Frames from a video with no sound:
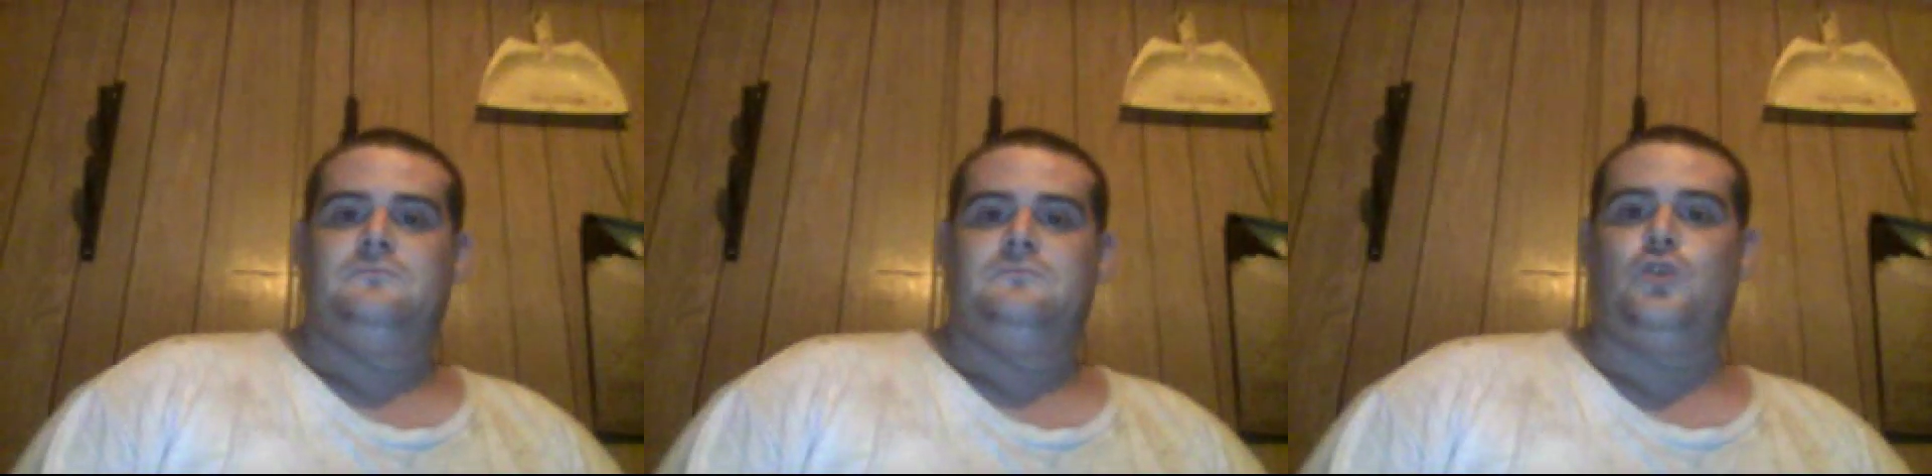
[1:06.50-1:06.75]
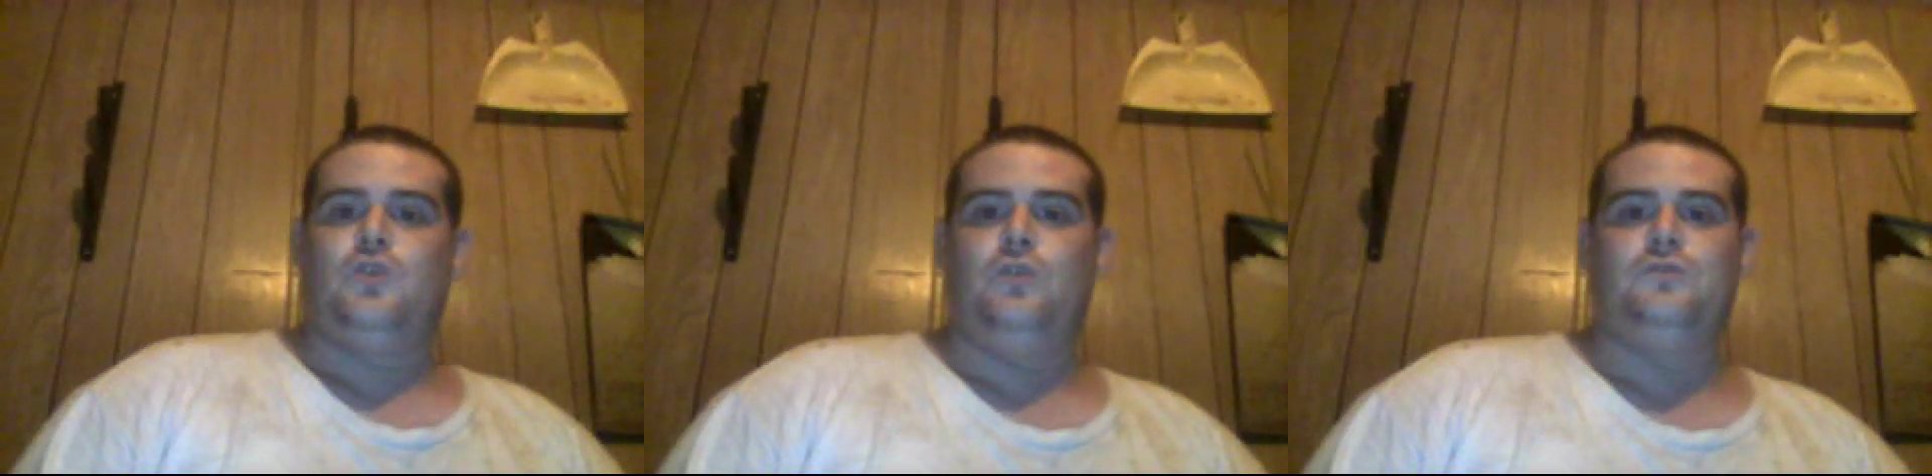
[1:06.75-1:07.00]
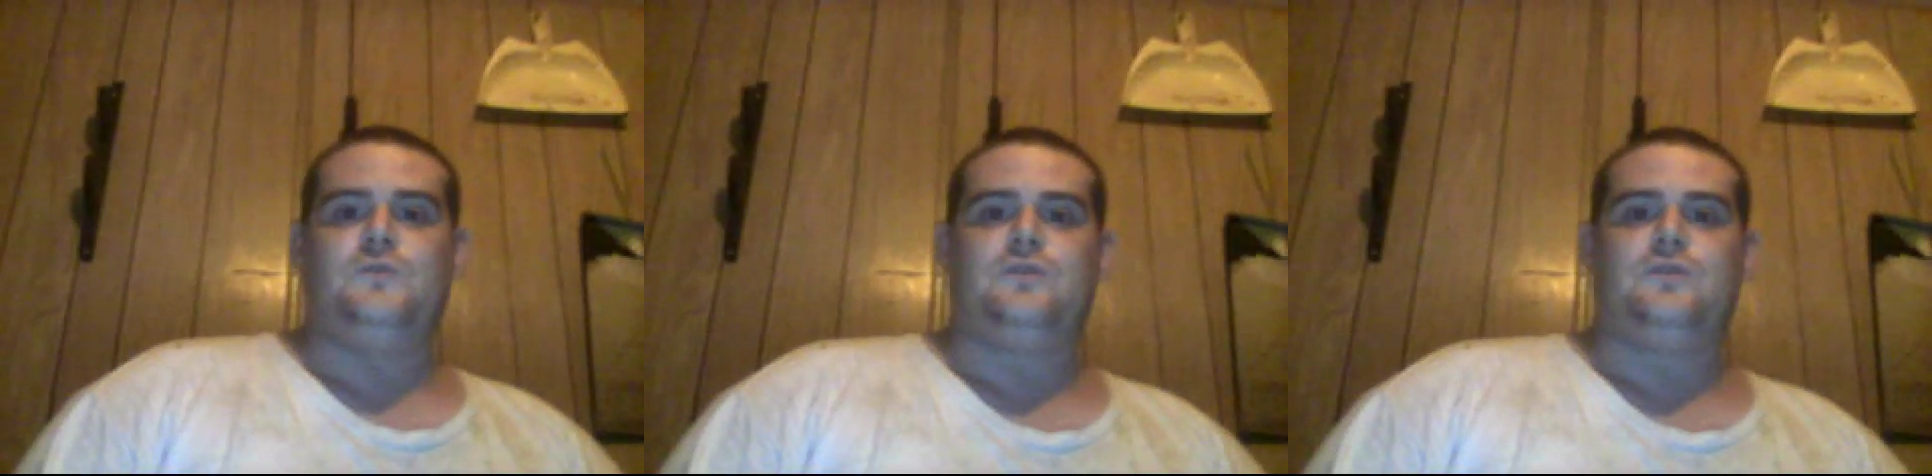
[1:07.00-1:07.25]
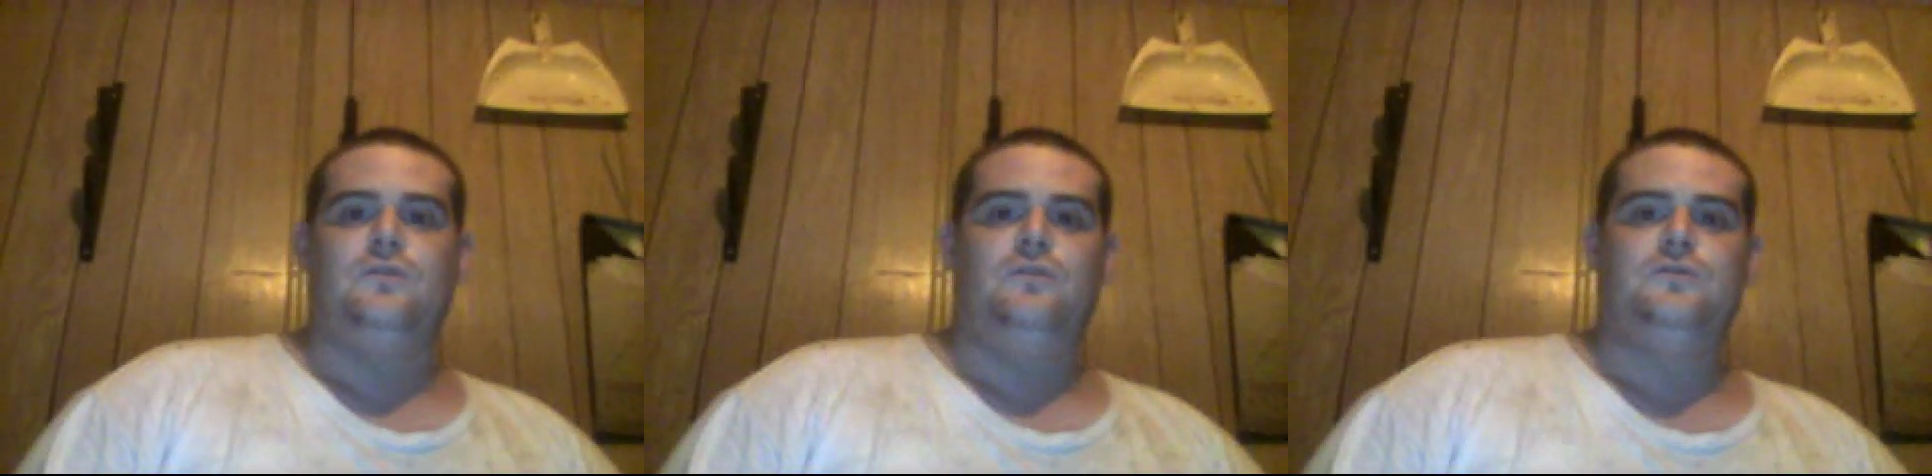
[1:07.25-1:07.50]
tools with
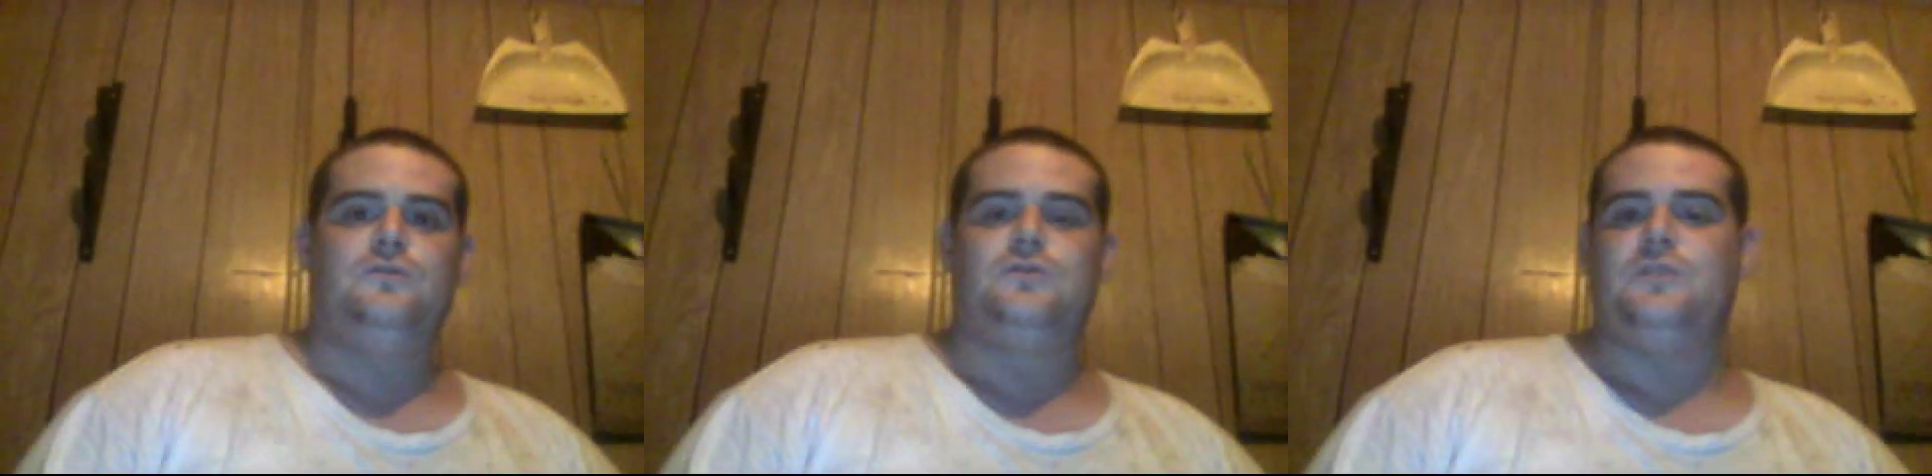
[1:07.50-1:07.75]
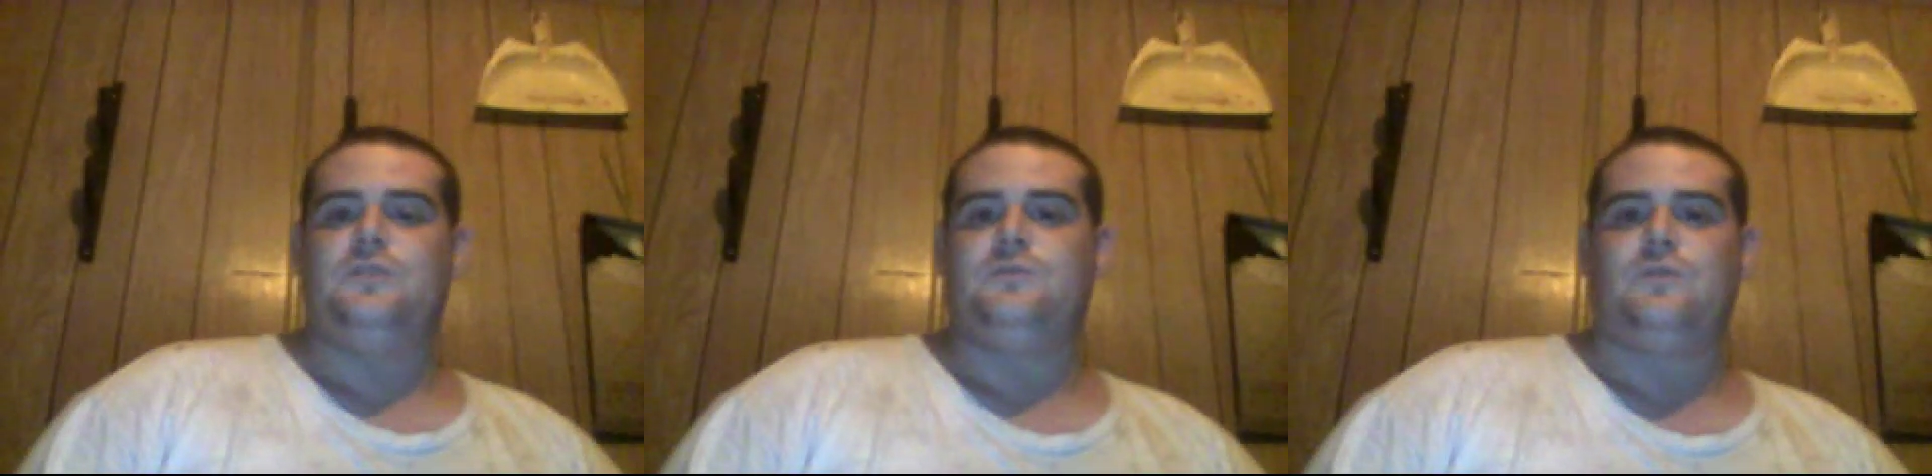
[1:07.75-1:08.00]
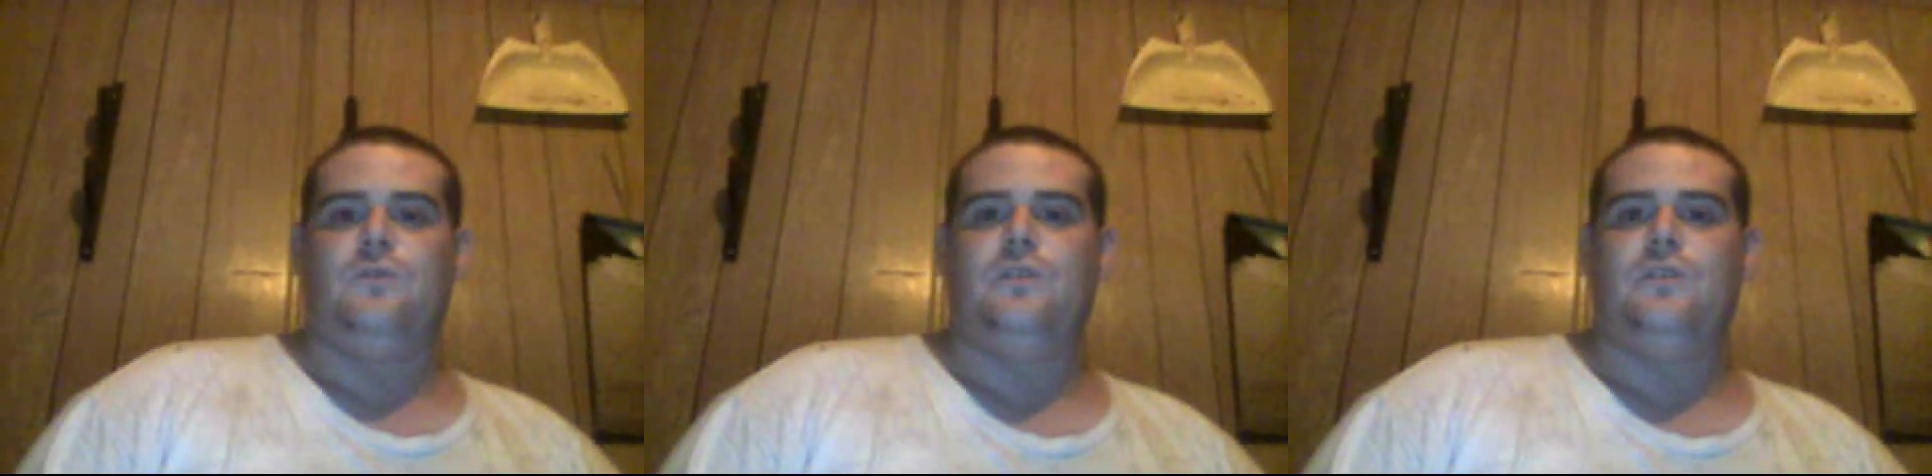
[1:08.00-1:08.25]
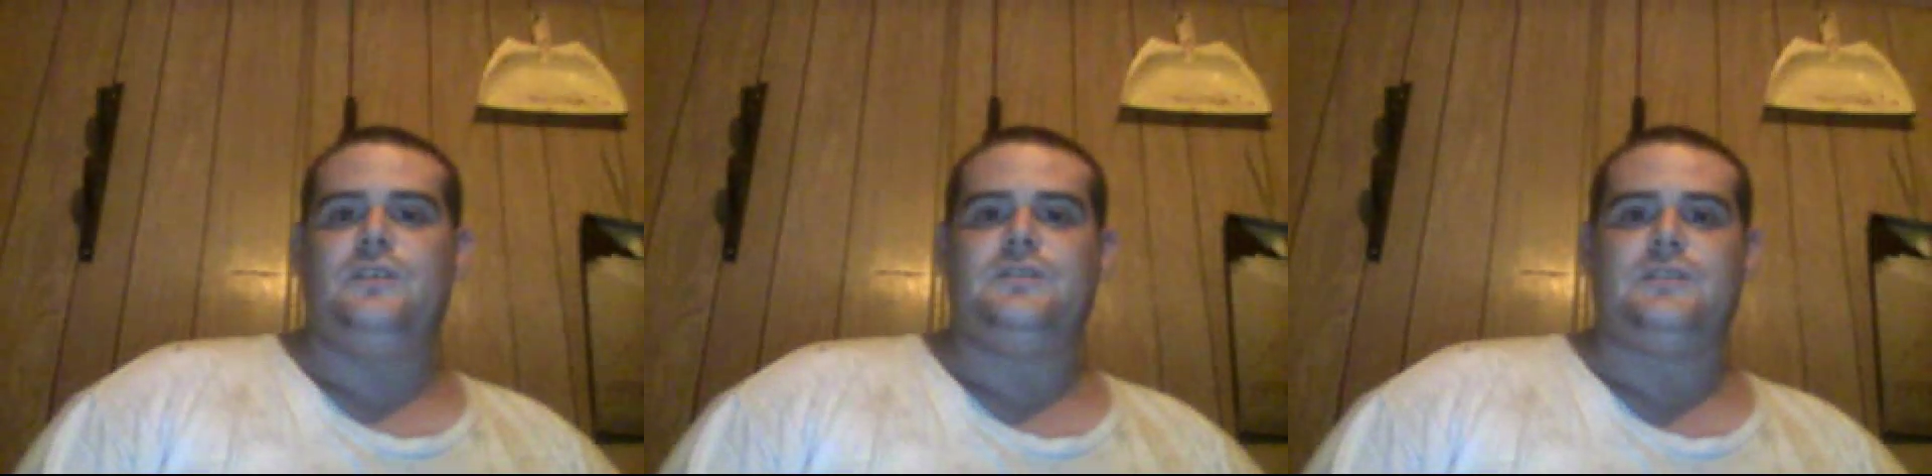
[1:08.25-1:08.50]
tools, toys with
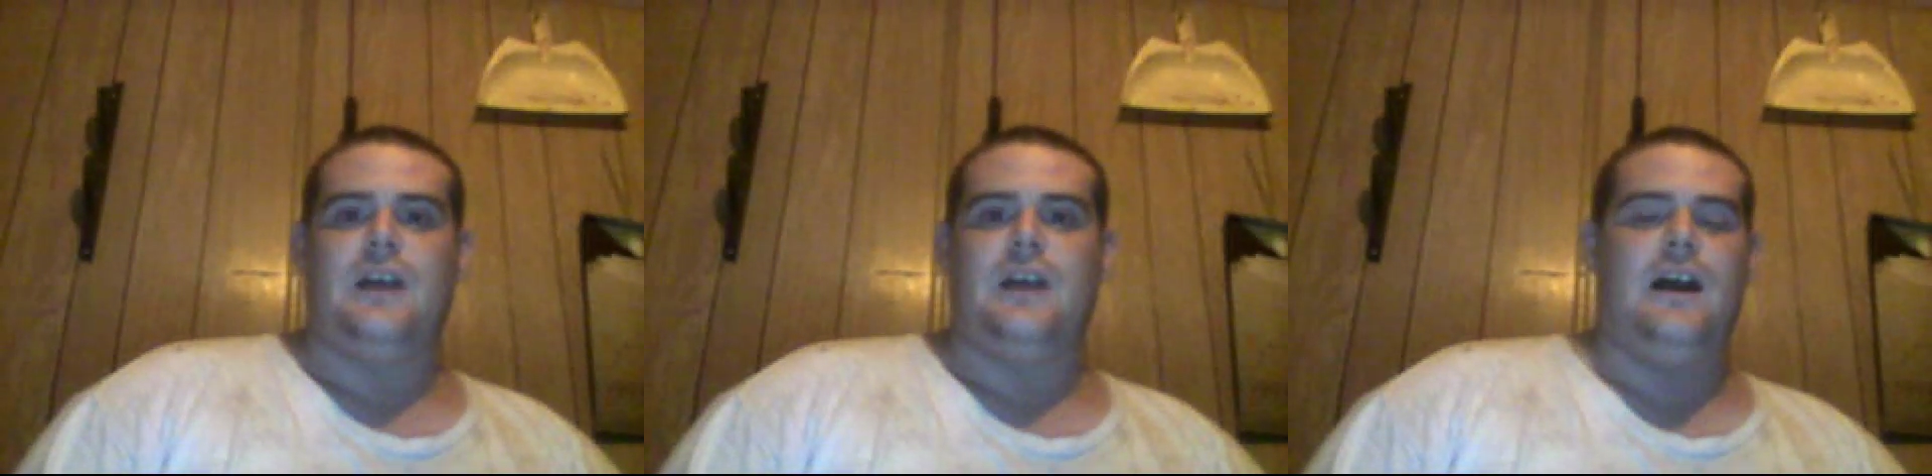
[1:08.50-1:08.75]
toys,